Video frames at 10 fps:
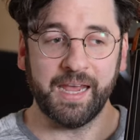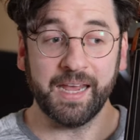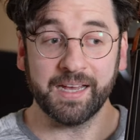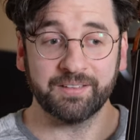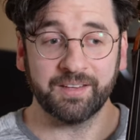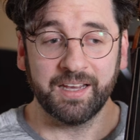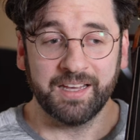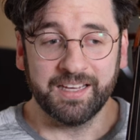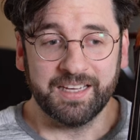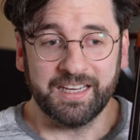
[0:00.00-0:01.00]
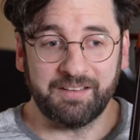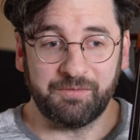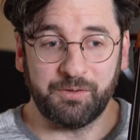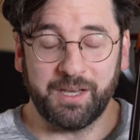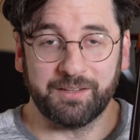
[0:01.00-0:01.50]
And
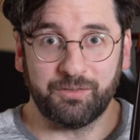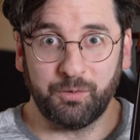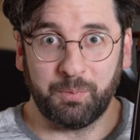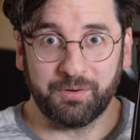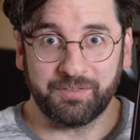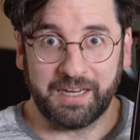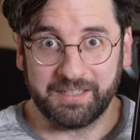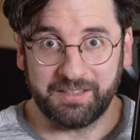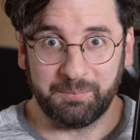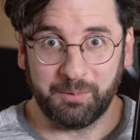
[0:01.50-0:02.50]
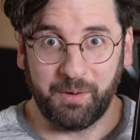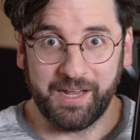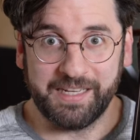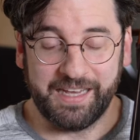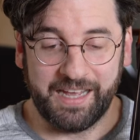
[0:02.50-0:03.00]
if you get super psyched up and
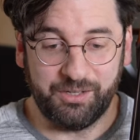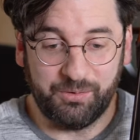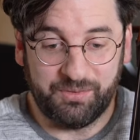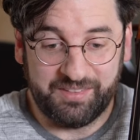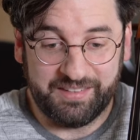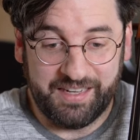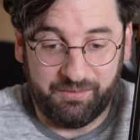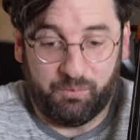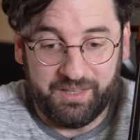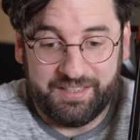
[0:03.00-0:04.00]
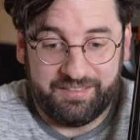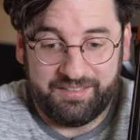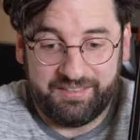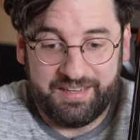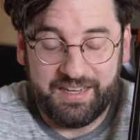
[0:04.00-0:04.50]
ready and you get really
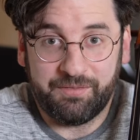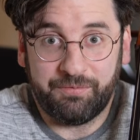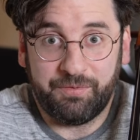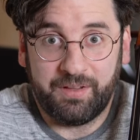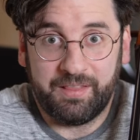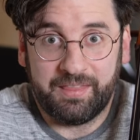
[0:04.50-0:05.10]
stiff,